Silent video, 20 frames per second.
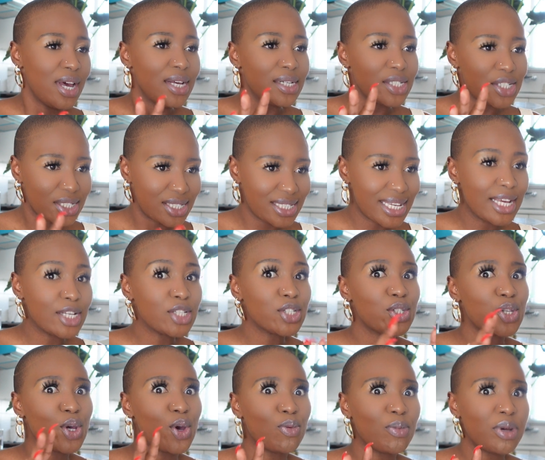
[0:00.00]
just take
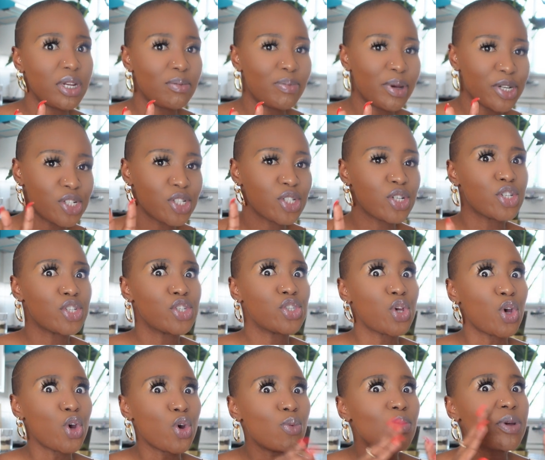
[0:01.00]
so many pictures, because
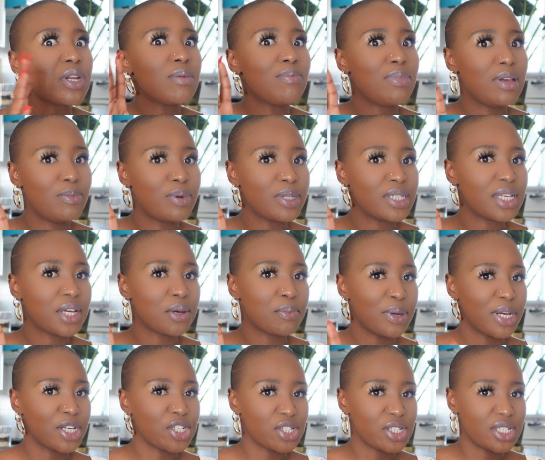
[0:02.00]
so many people take
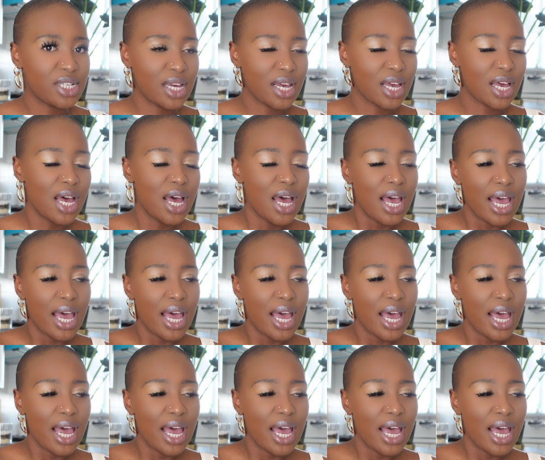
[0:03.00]
pictures here,